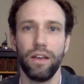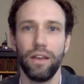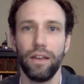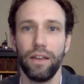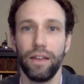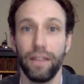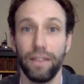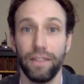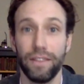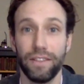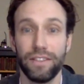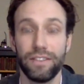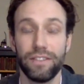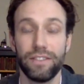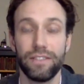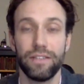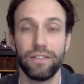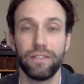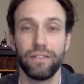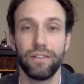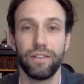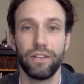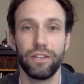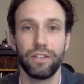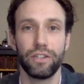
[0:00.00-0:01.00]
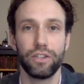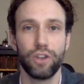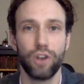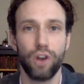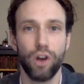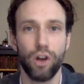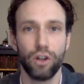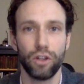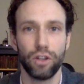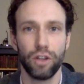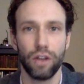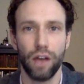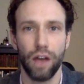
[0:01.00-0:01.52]
in this series
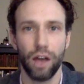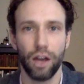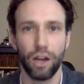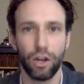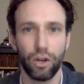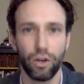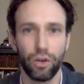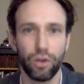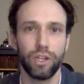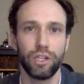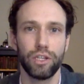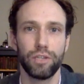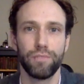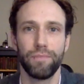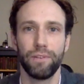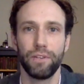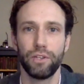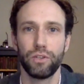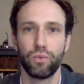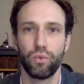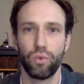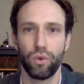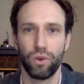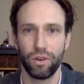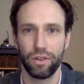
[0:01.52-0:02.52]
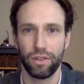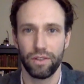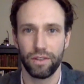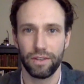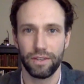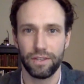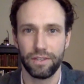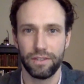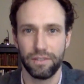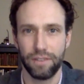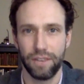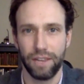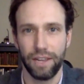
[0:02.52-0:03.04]
called A Christmas Worth
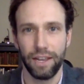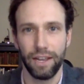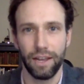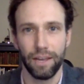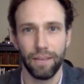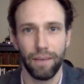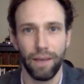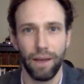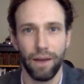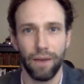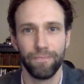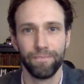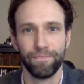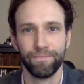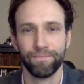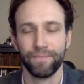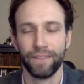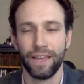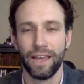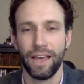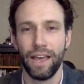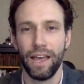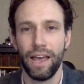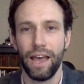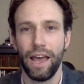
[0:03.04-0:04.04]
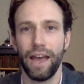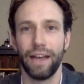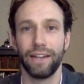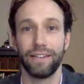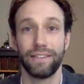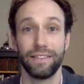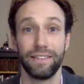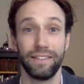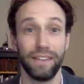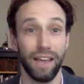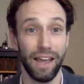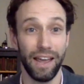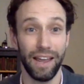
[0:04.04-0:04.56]
Singing About. And
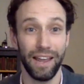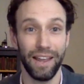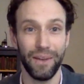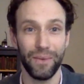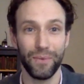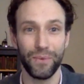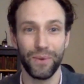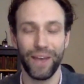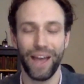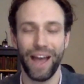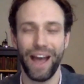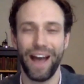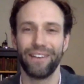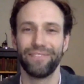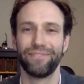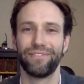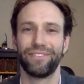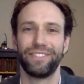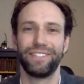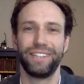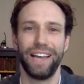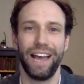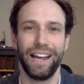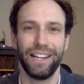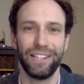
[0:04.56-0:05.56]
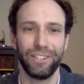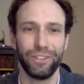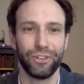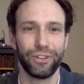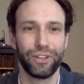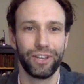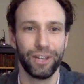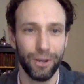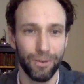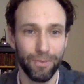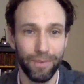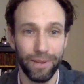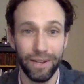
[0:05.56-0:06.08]
today we have Daniel
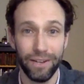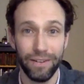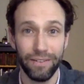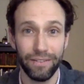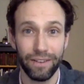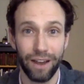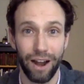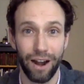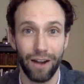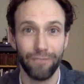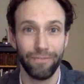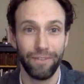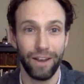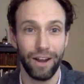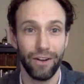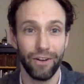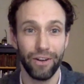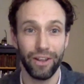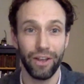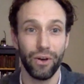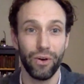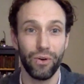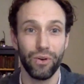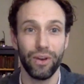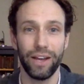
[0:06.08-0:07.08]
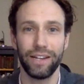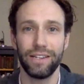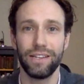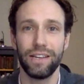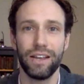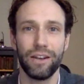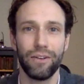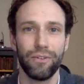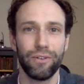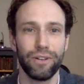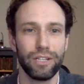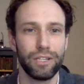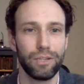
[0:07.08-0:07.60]
Gilman, our very own
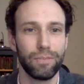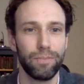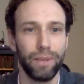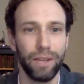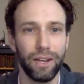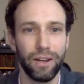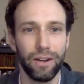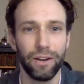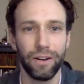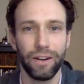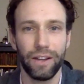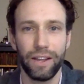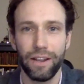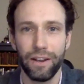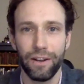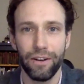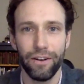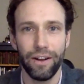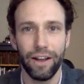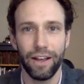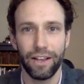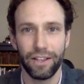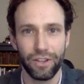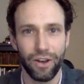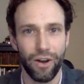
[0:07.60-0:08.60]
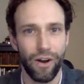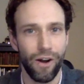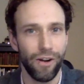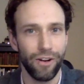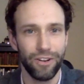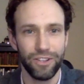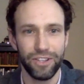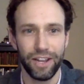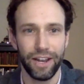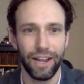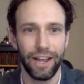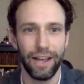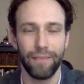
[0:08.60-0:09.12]
itinerant speaker here as
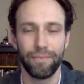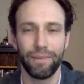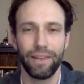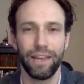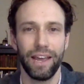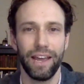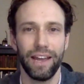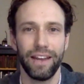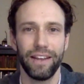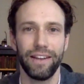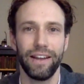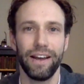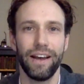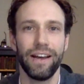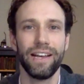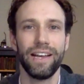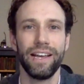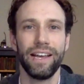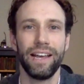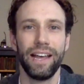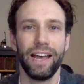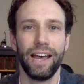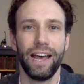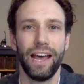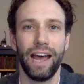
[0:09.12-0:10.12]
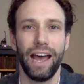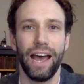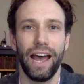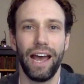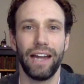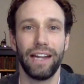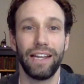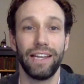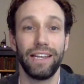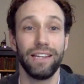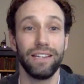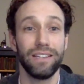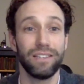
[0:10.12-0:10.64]
RZAM Canada,
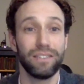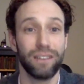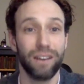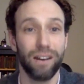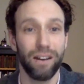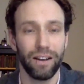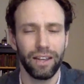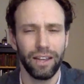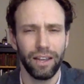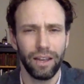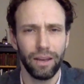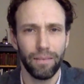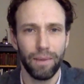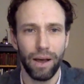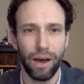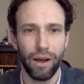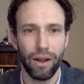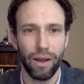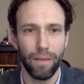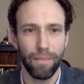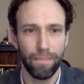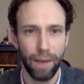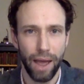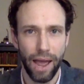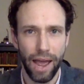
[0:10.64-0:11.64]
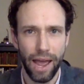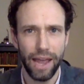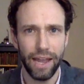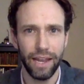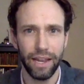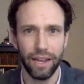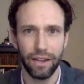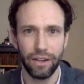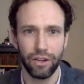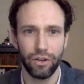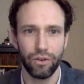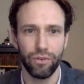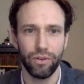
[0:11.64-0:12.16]
and he is talking about a
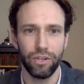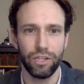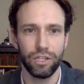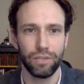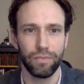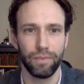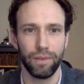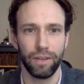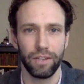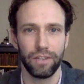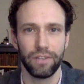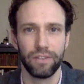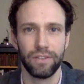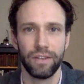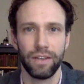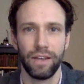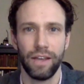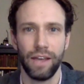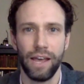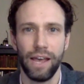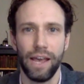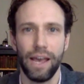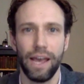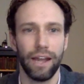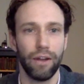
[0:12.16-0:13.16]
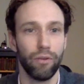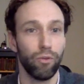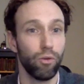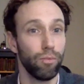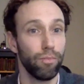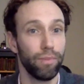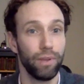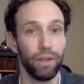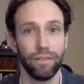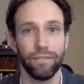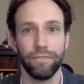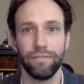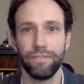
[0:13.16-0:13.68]
pagan Christmas, and it will
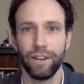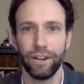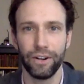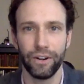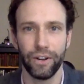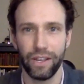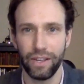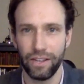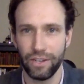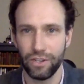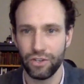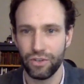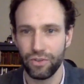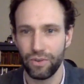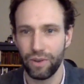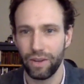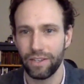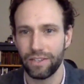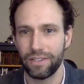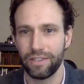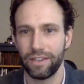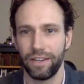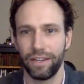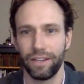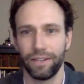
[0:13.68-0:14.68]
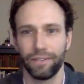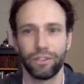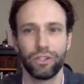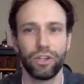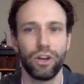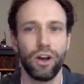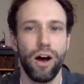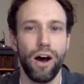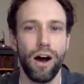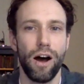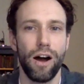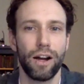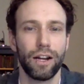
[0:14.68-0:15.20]
be a very interesting
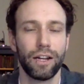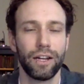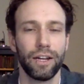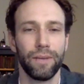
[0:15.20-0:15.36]
talk.